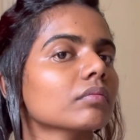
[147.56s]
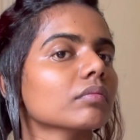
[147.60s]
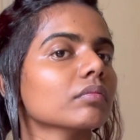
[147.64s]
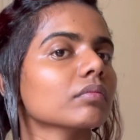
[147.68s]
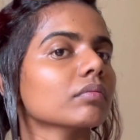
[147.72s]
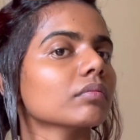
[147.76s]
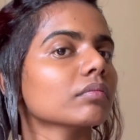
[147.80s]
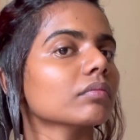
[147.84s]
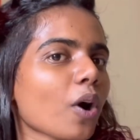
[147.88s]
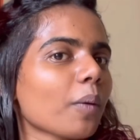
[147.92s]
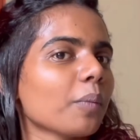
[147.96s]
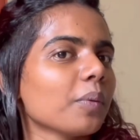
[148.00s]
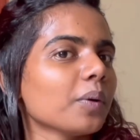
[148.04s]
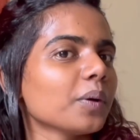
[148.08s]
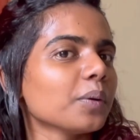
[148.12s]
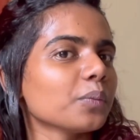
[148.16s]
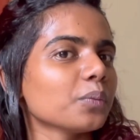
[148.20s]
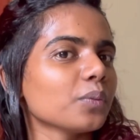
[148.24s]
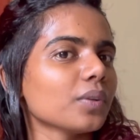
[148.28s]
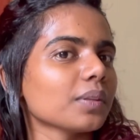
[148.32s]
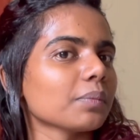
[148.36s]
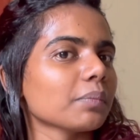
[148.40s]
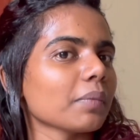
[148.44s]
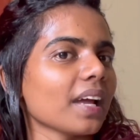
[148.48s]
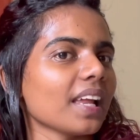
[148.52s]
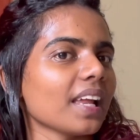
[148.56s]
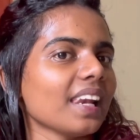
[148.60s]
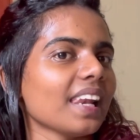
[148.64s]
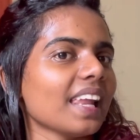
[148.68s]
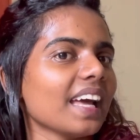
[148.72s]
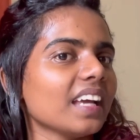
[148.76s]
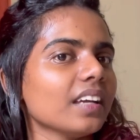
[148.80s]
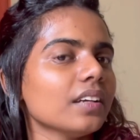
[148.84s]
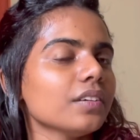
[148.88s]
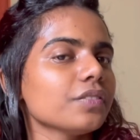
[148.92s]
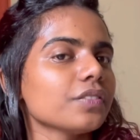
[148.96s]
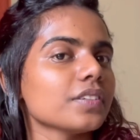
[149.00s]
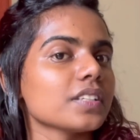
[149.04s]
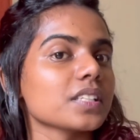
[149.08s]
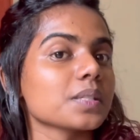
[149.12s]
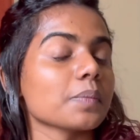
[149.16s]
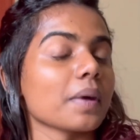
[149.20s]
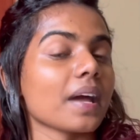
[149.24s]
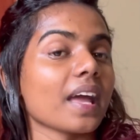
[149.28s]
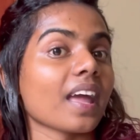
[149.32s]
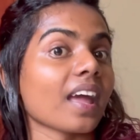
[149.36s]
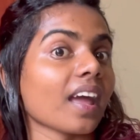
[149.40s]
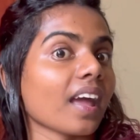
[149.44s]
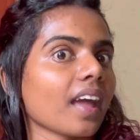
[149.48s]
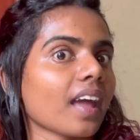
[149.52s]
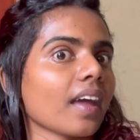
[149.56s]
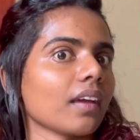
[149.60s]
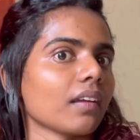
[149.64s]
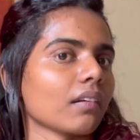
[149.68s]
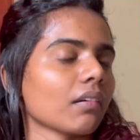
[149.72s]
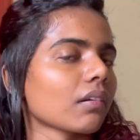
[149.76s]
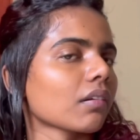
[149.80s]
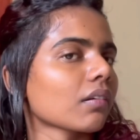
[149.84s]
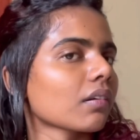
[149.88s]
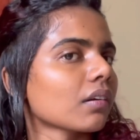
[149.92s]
Problem with my life is my hair.